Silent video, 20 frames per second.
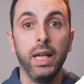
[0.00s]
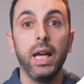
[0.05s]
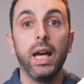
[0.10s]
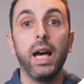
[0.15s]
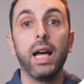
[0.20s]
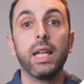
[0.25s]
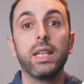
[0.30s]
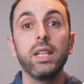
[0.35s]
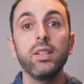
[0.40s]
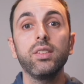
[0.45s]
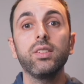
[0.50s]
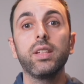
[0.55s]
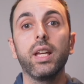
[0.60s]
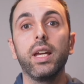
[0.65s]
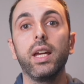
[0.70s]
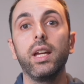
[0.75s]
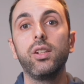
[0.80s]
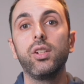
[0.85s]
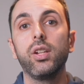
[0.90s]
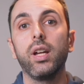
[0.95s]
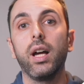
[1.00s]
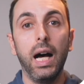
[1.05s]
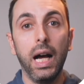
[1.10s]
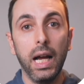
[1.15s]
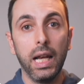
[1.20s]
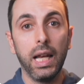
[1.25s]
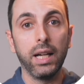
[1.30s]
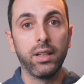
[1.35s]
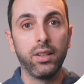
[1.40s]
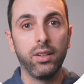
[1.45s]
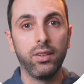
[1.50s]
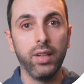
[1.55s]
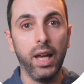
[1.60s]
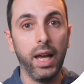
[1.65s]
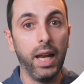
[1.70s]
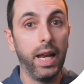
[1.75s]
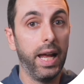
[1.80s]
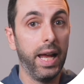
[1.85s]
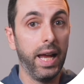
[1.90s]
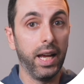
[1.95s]
At this stage, I like to
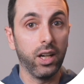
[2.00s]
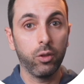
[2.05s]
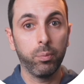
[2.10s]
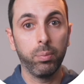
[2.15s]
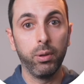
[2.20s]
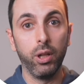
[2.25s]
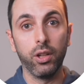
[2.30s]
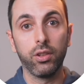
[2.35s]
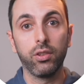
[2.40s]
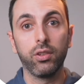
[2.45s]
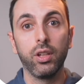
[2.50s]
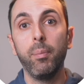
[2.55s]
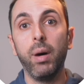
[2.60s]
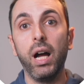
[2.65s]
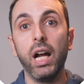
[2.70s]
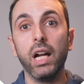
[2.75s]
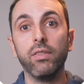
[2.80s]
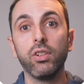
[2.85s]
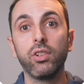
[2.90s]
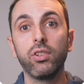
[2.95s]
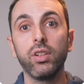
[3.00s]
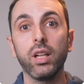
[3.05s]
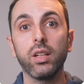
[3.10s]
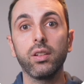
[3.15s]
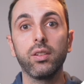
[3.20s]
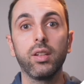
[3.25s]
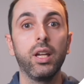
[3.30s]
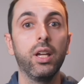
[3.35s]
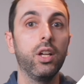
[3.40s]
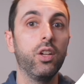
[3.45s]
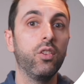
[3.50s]
set x plus pi over 6